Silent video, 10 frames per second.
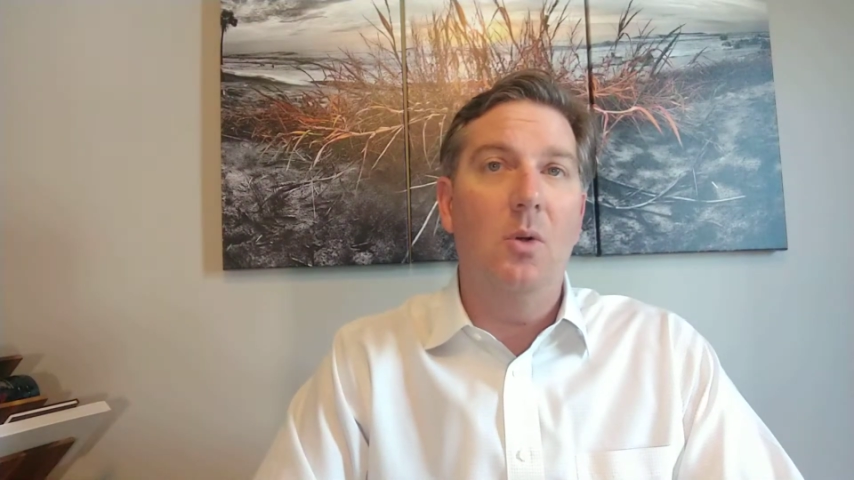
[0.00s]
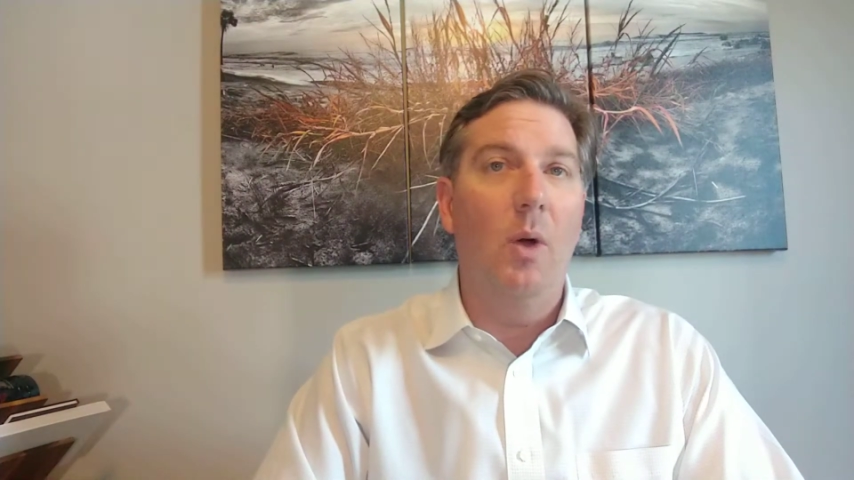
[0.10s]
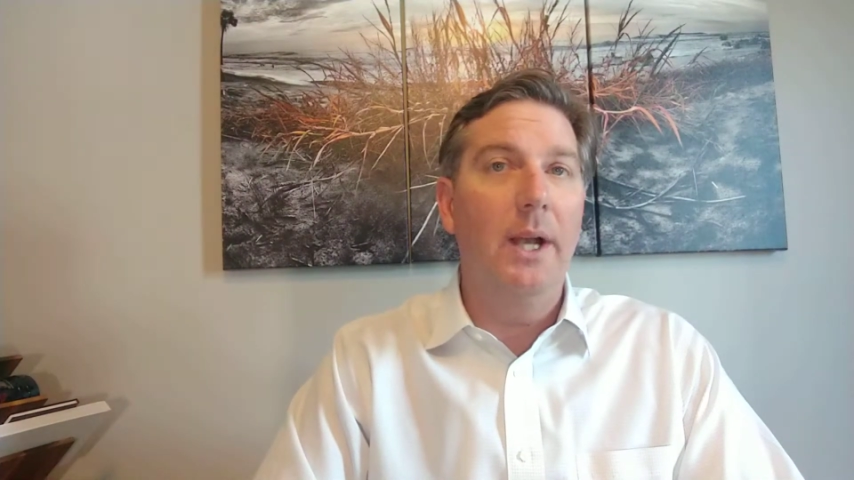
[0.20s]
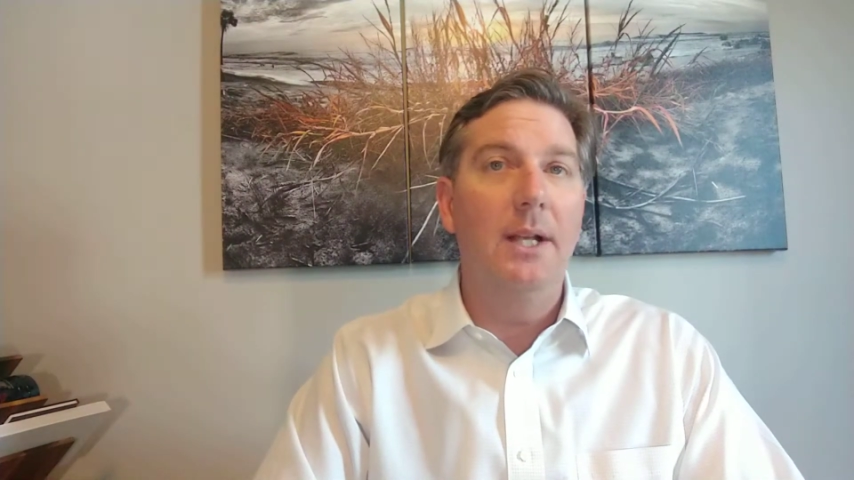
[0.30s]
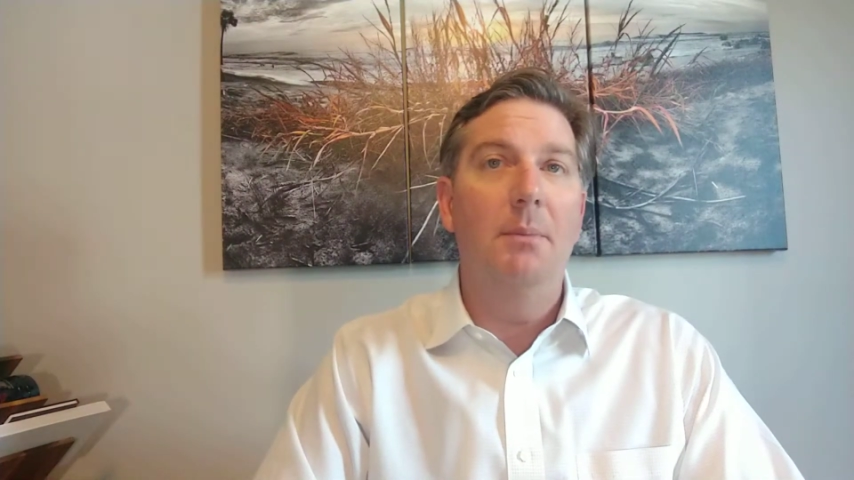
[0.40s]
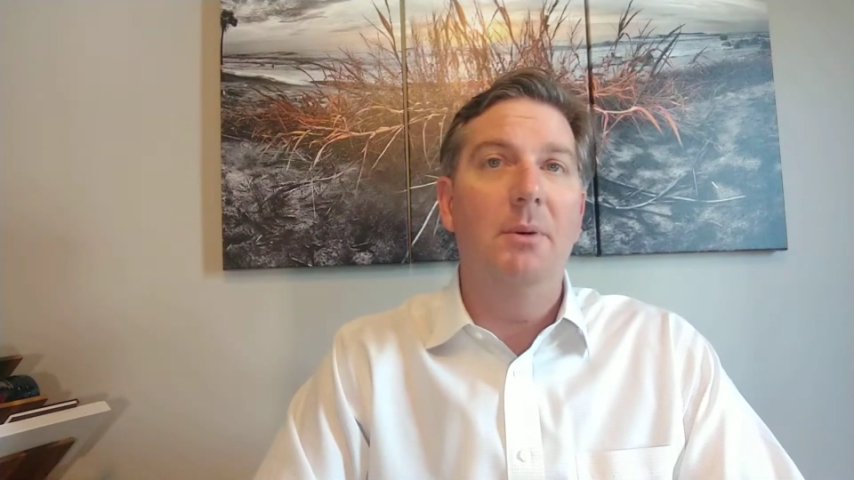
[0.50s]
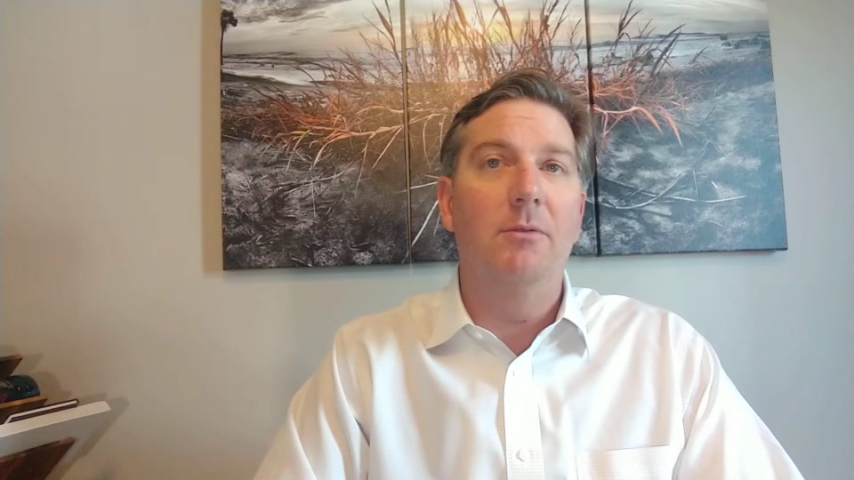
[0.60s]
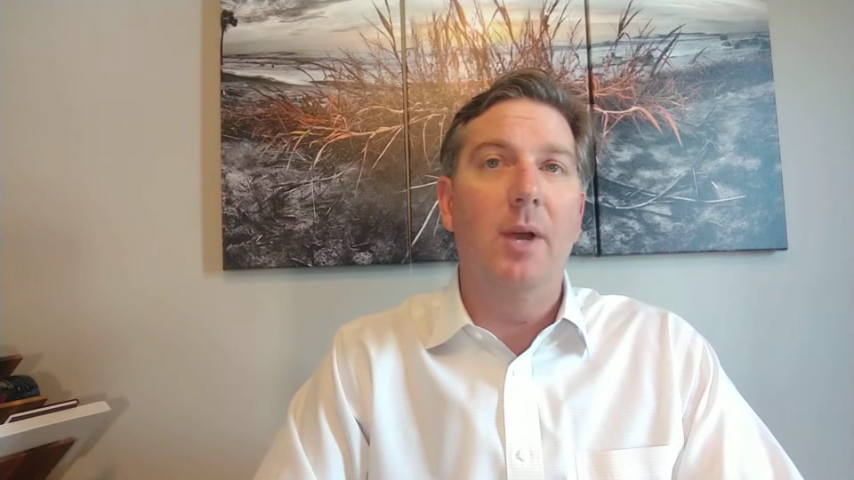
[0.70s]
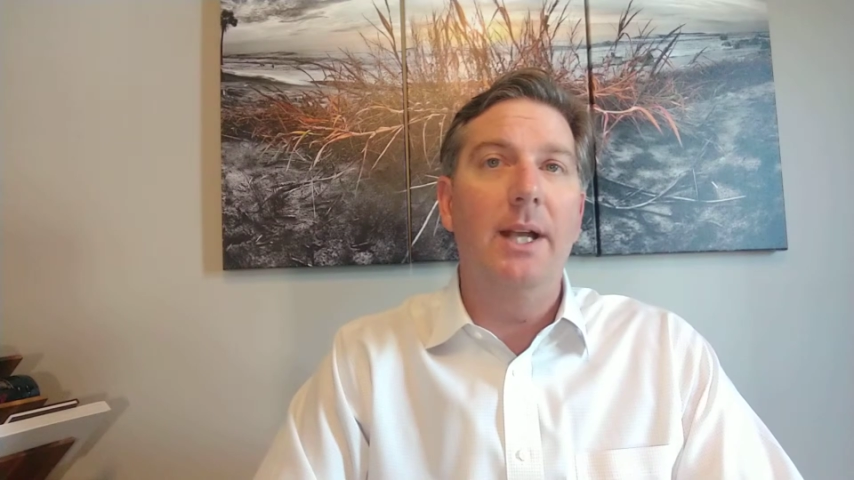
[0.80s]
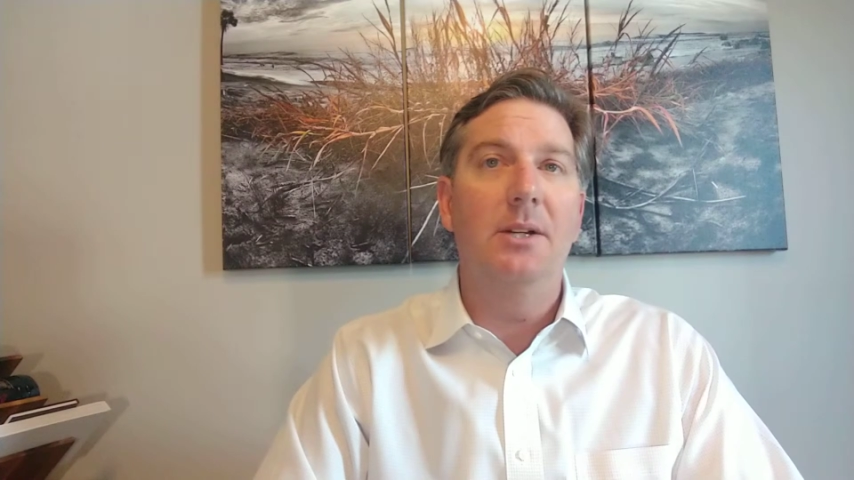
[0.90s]
quite a number
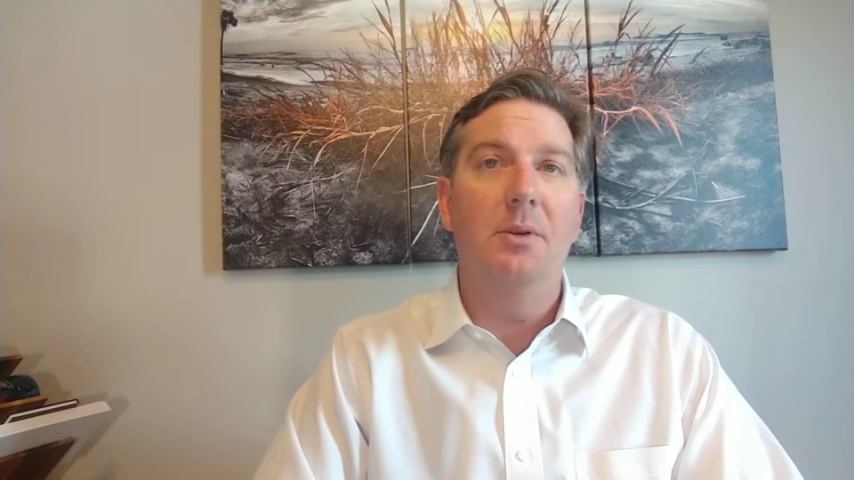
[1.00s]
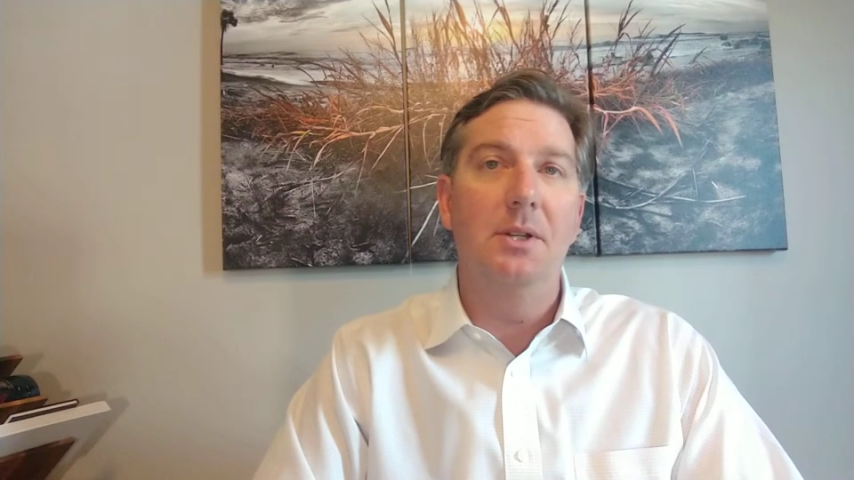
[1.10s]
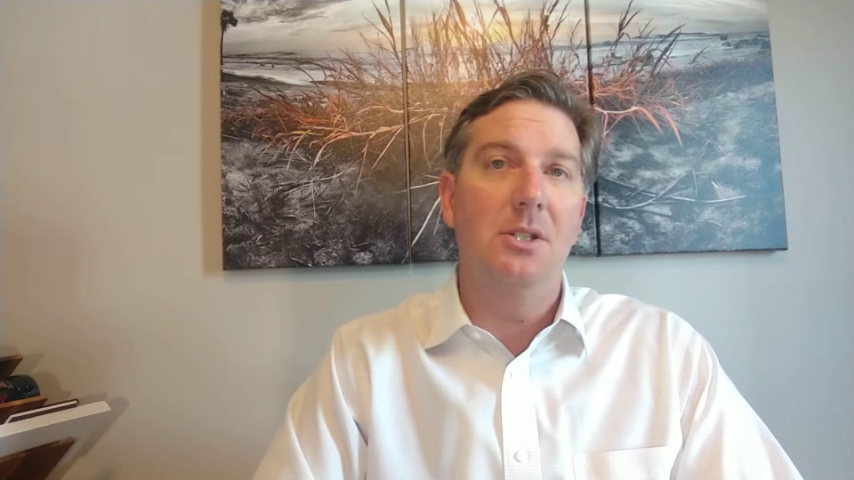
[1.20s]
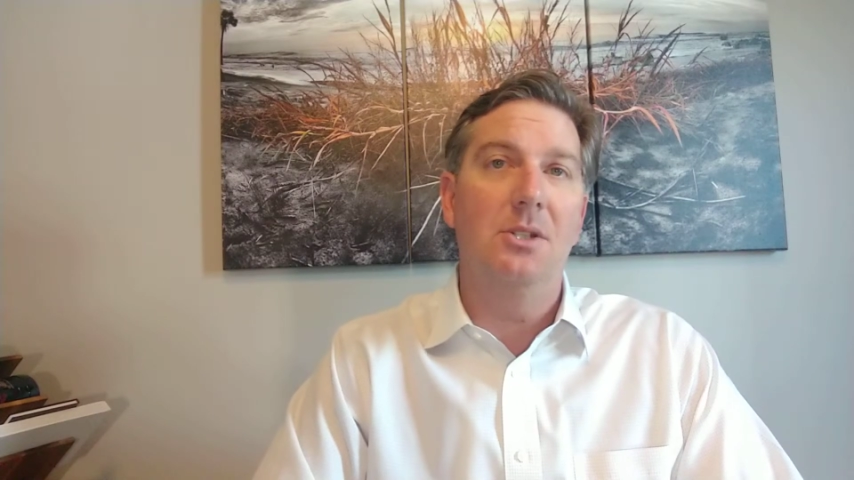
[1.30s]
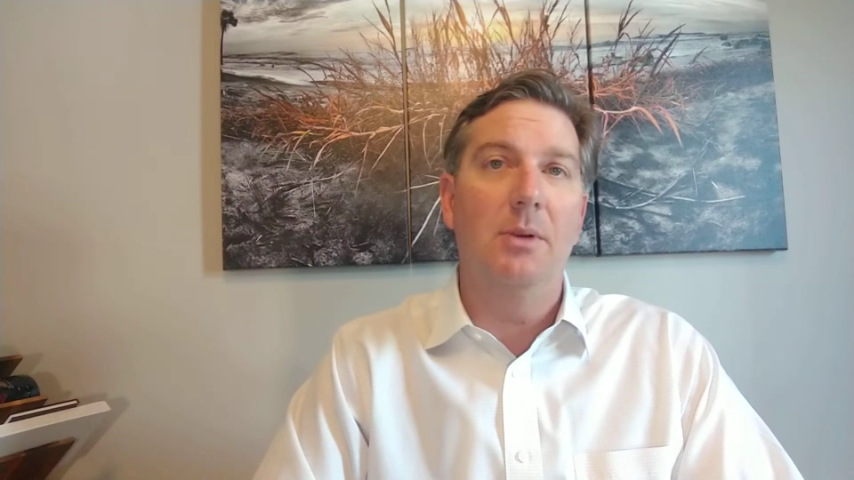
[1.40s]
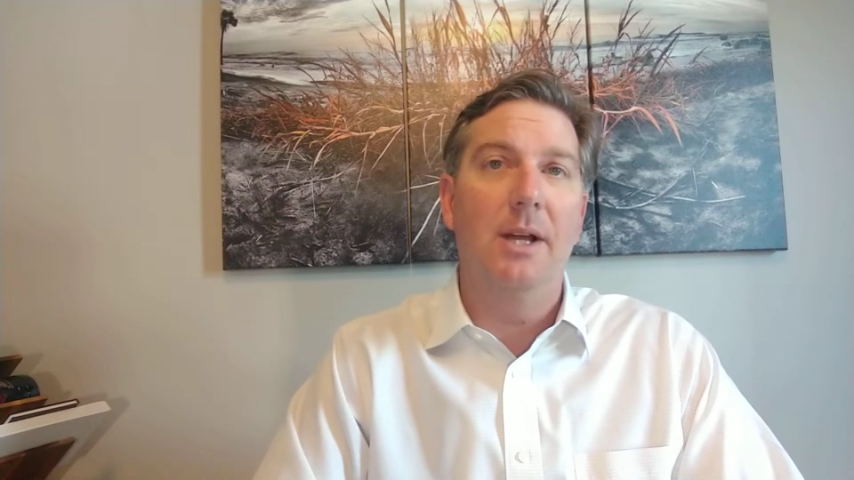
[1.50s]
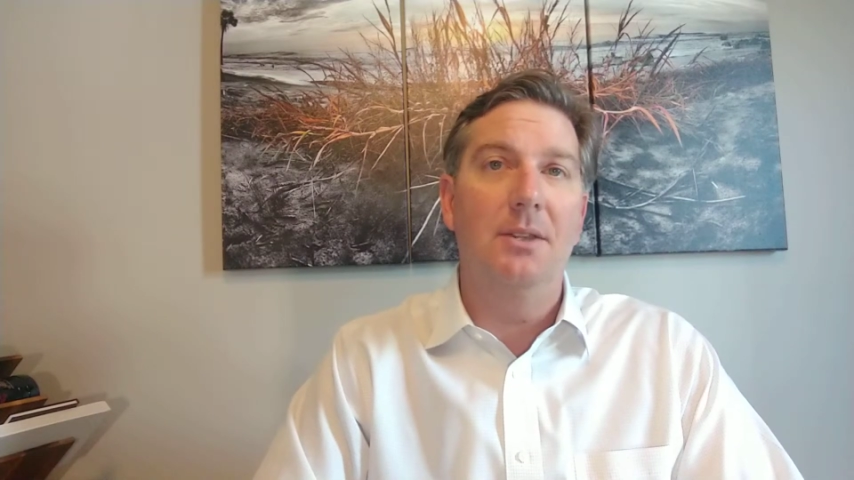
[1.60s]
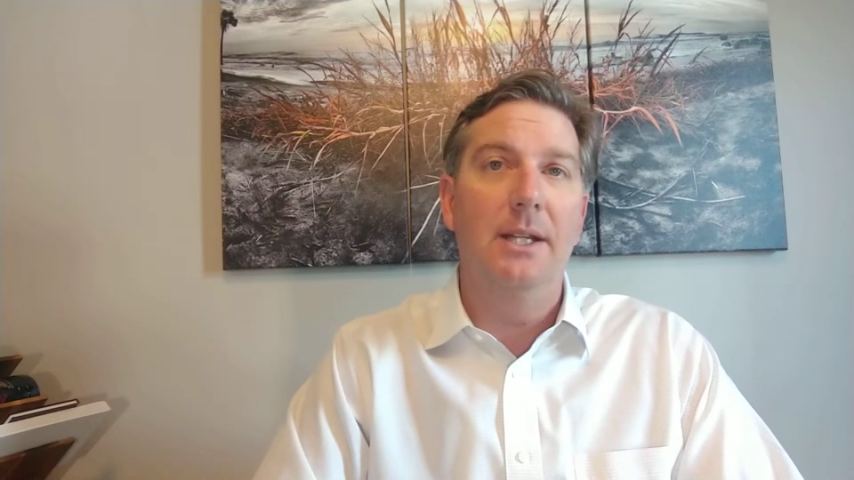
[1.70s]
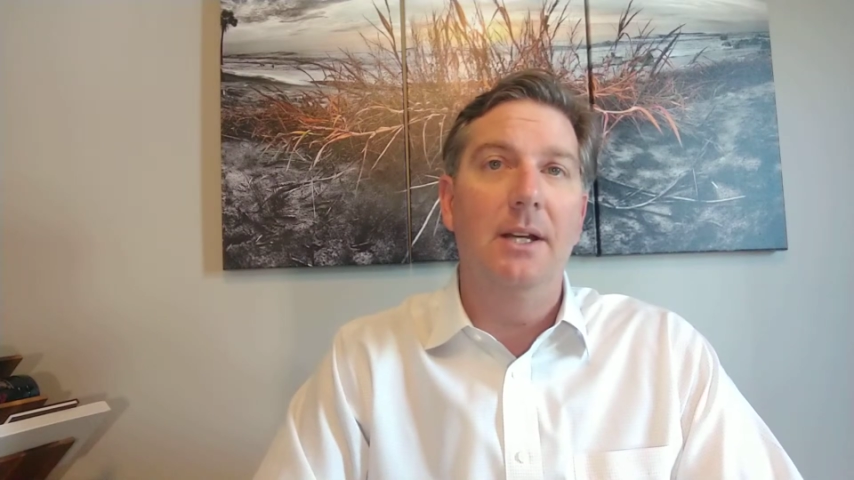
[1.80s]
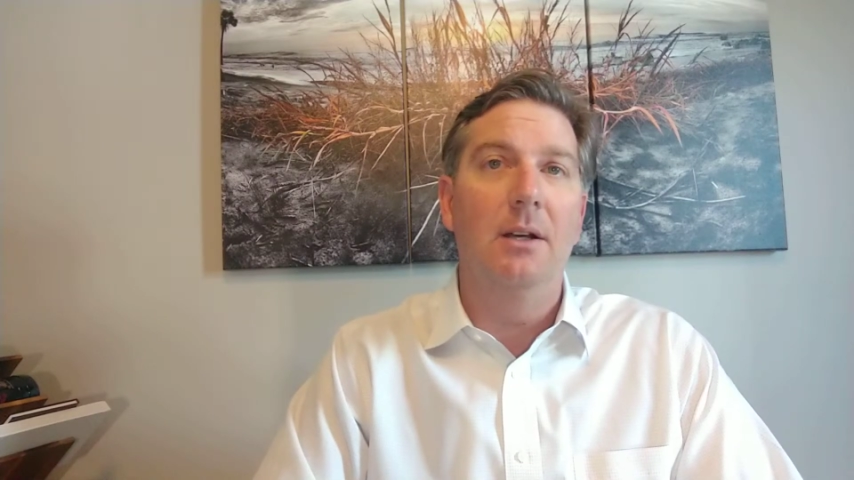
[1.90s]
of rate increases throughout
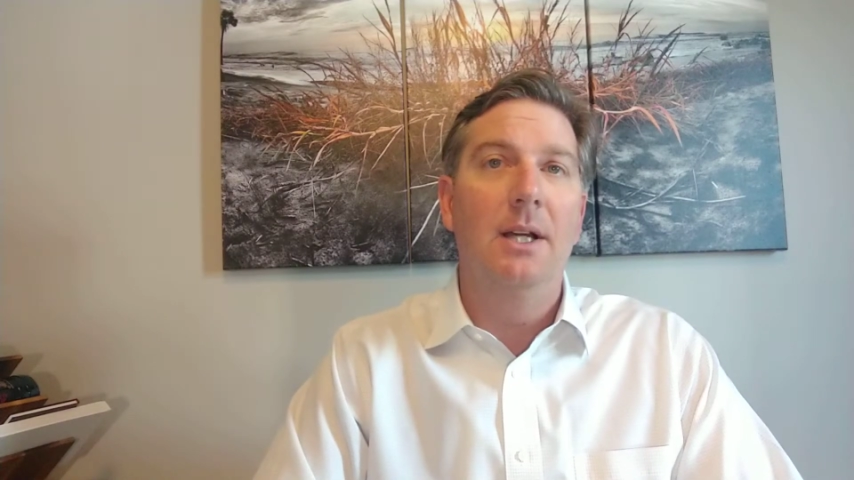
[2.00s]
the year.